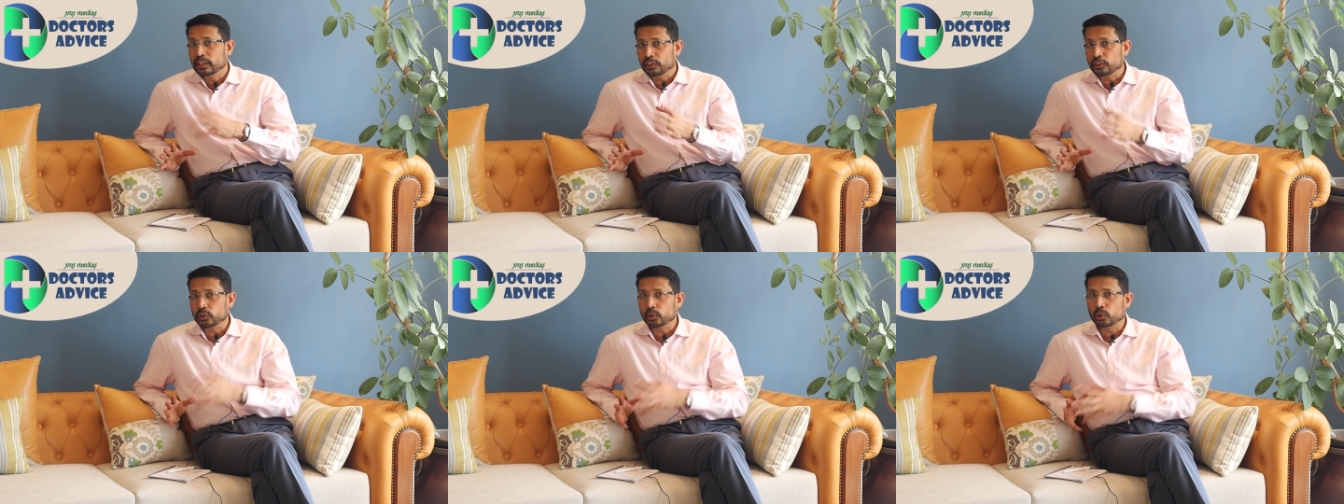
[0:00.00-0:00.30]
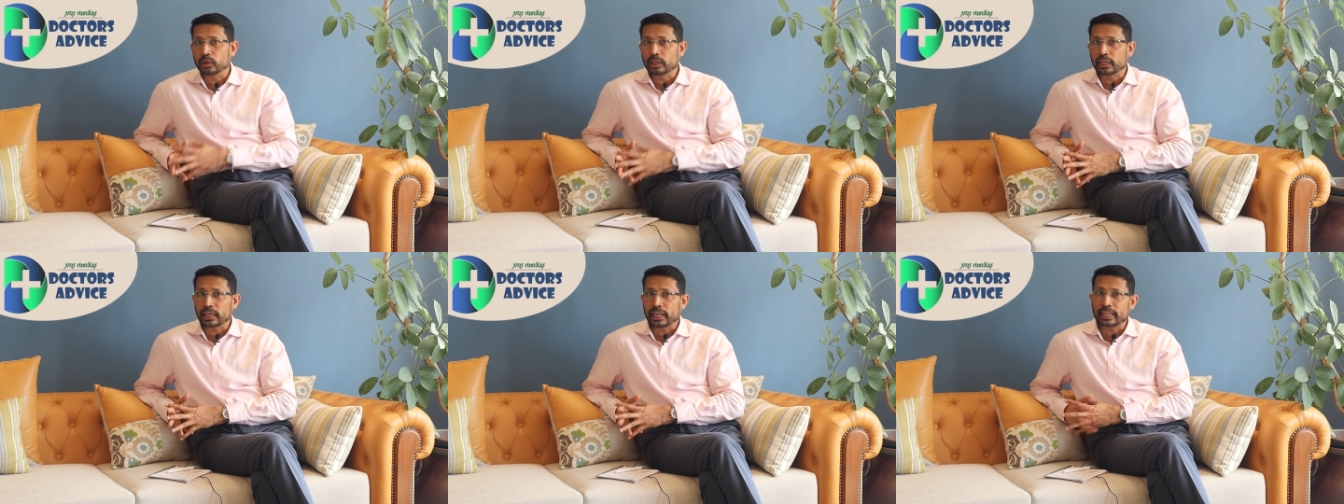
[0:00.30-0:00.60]

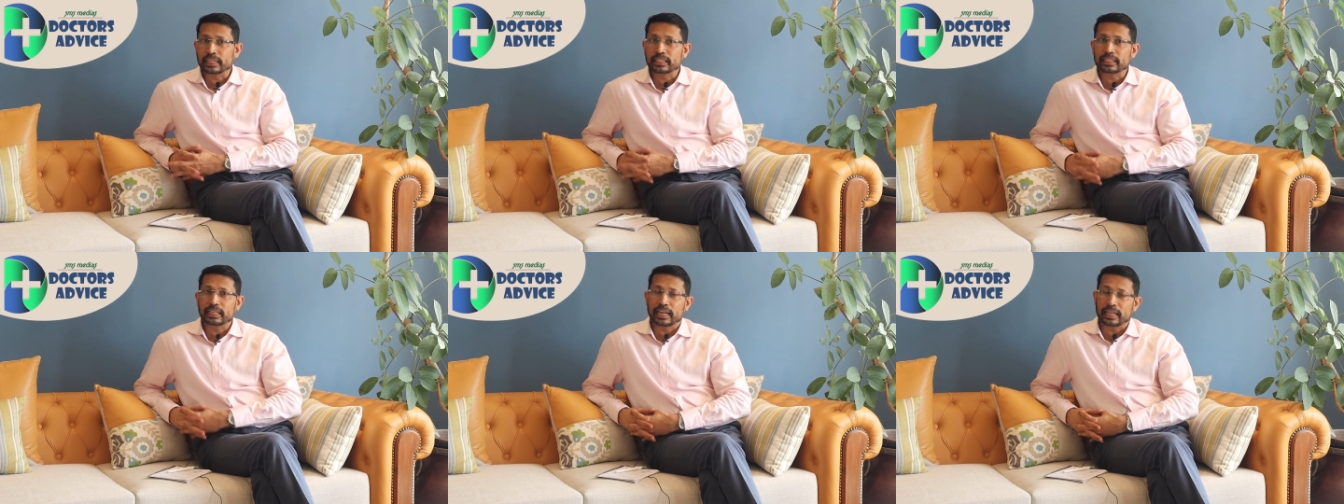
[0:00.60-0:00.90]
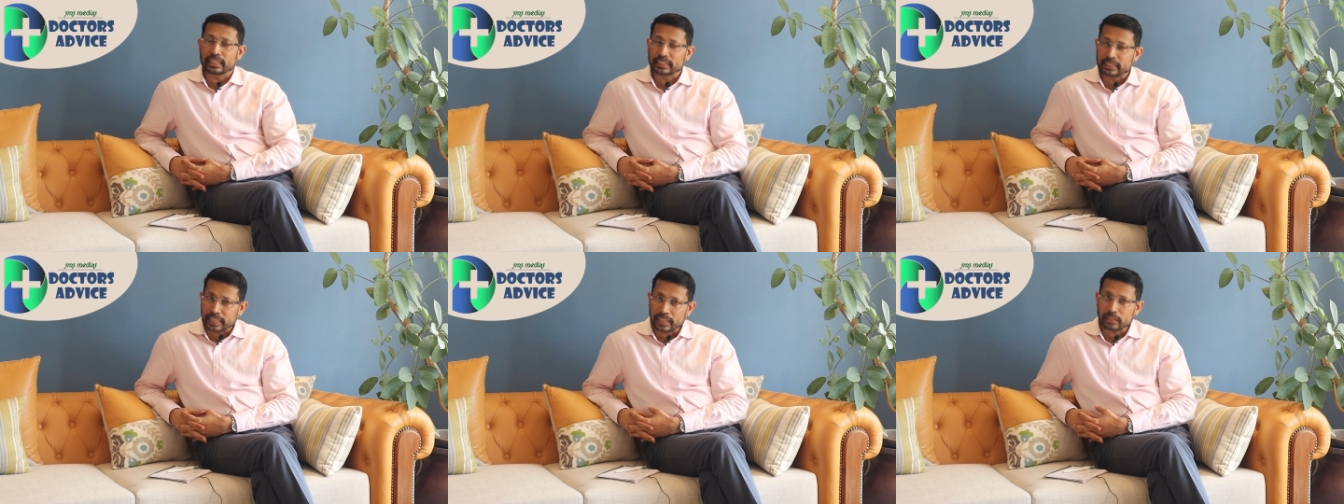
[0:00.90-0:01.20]
you are at
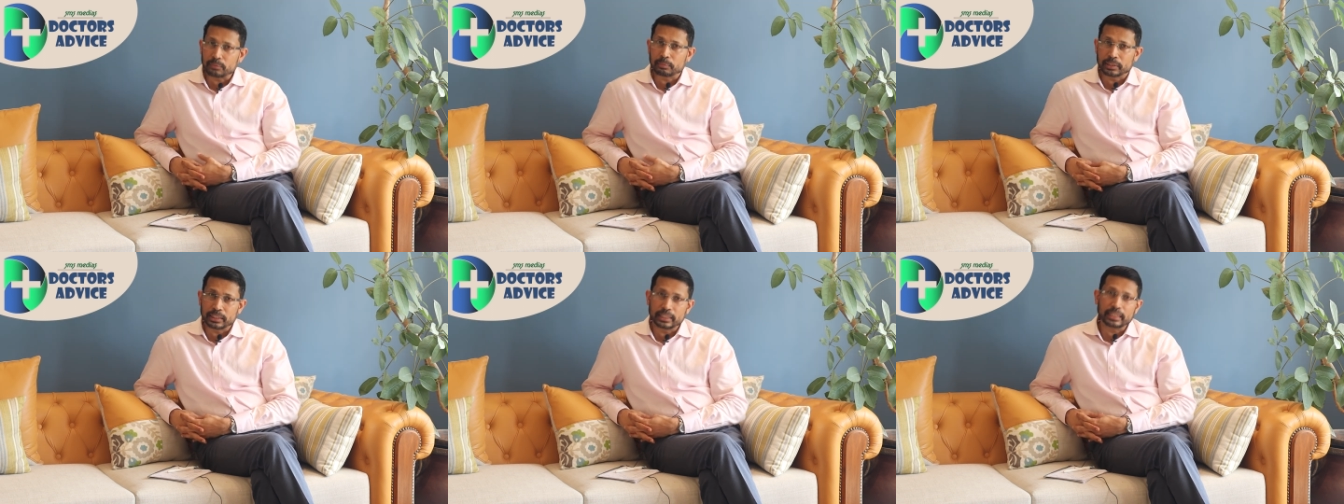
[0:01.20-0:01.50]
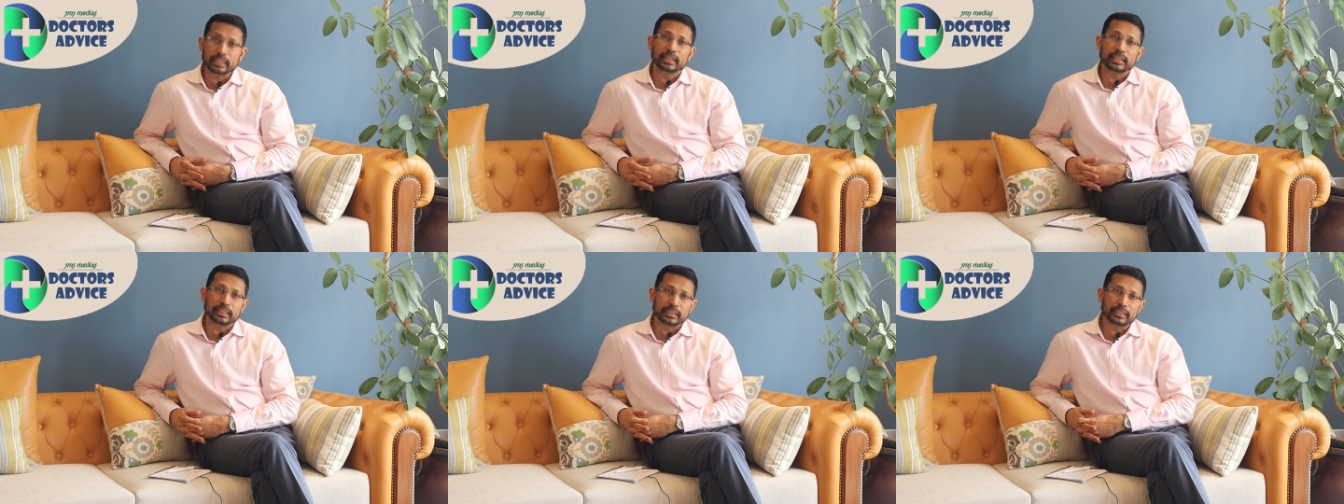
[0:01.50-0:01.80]
that
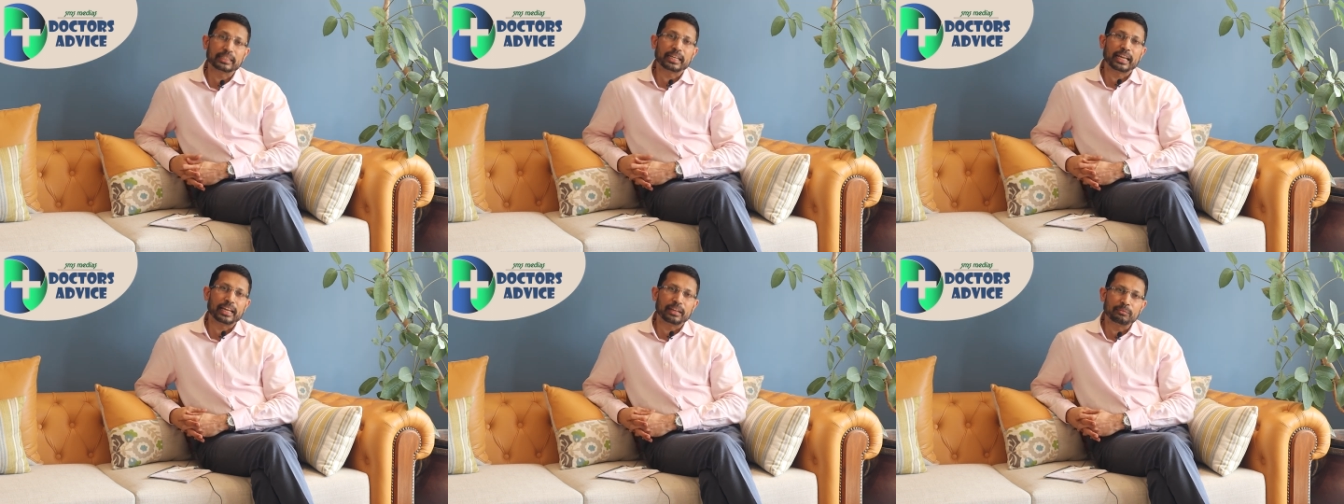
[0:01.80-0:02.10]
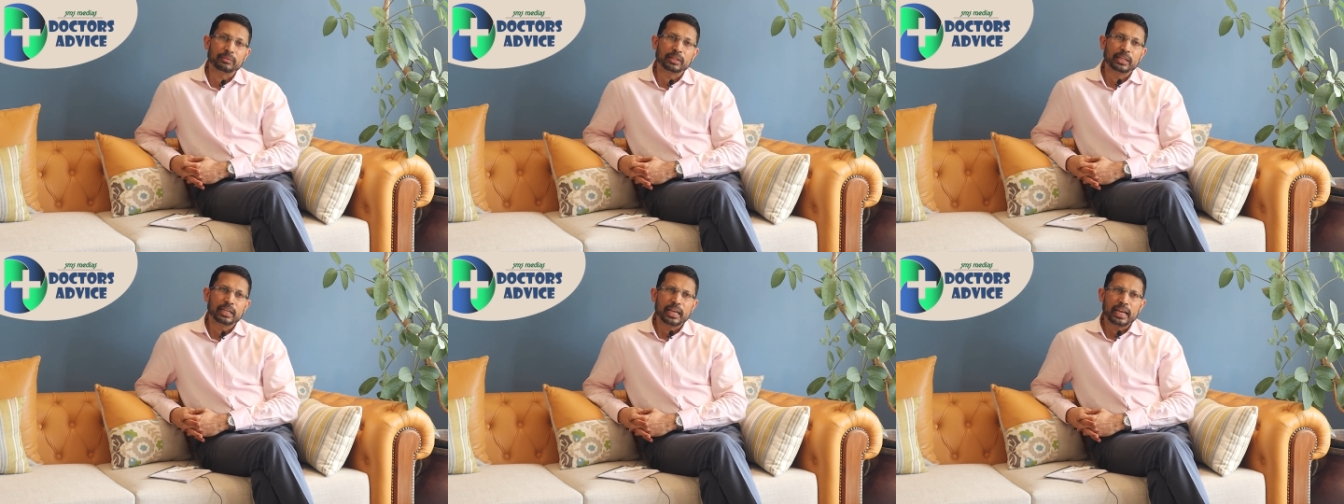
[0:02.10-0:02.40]
particular
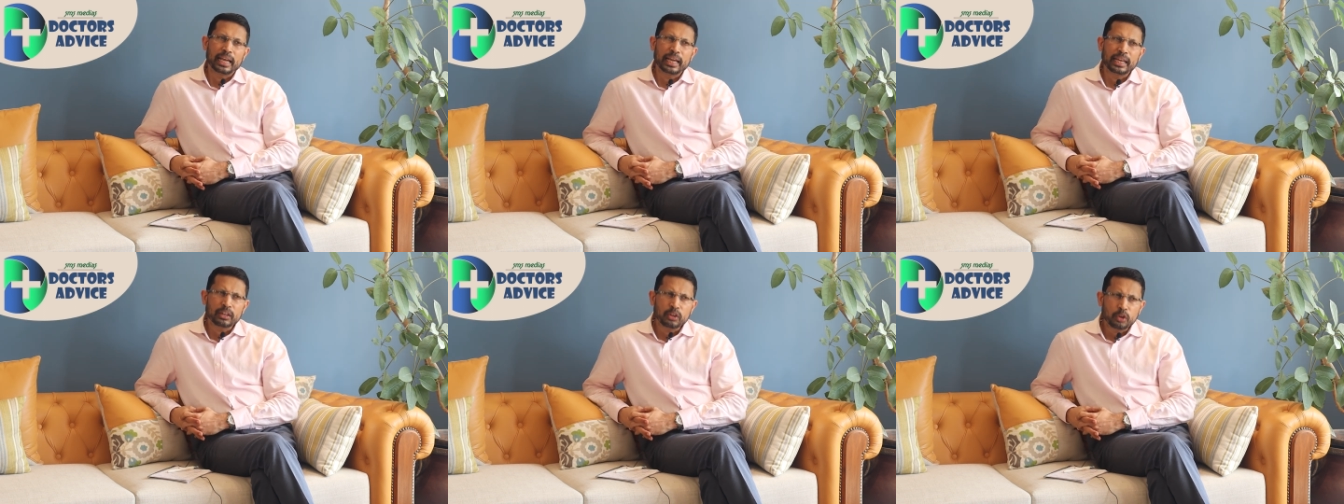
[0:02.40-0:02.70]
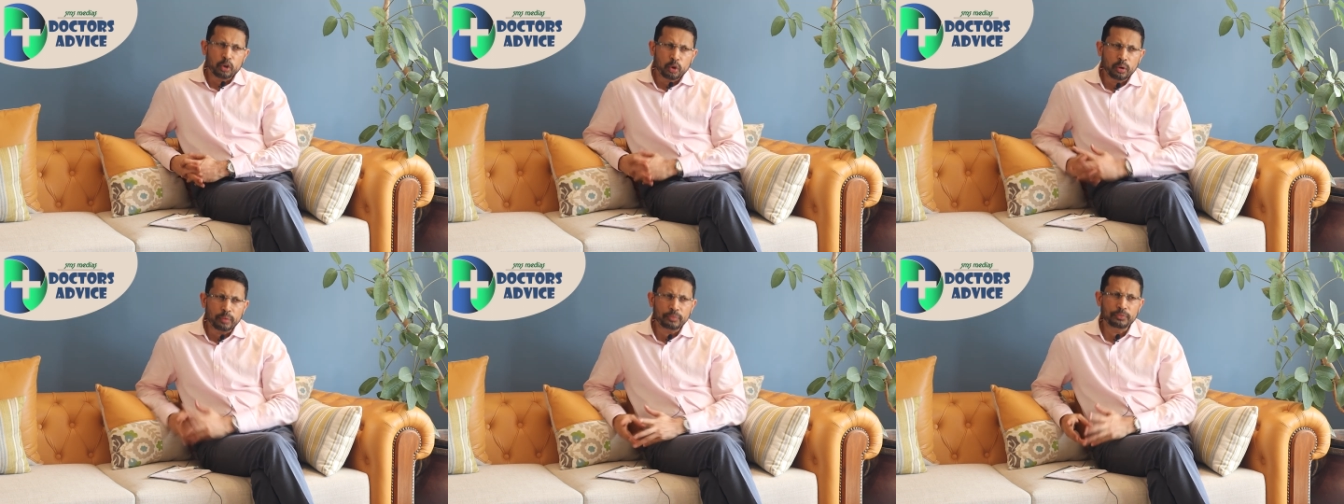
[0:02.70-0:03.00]
time, and
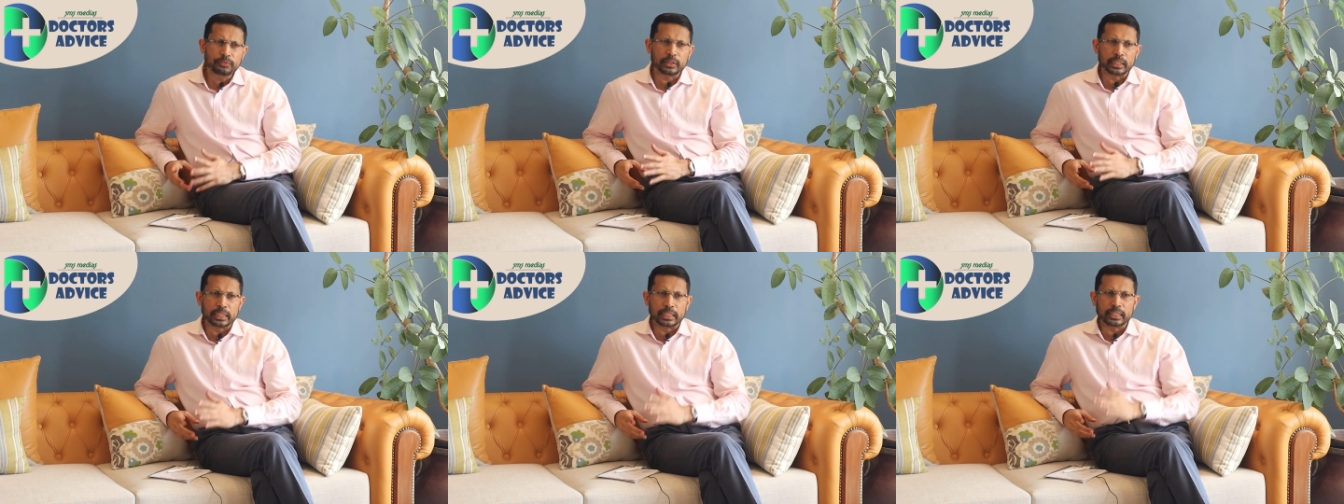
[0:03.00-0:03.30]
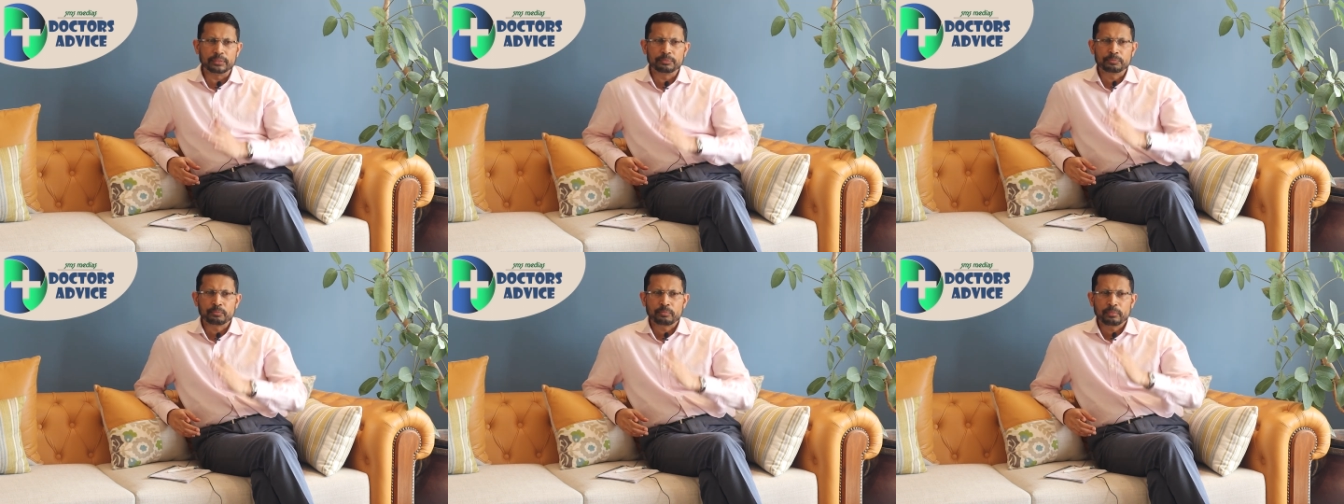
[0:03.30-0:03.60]
hopefully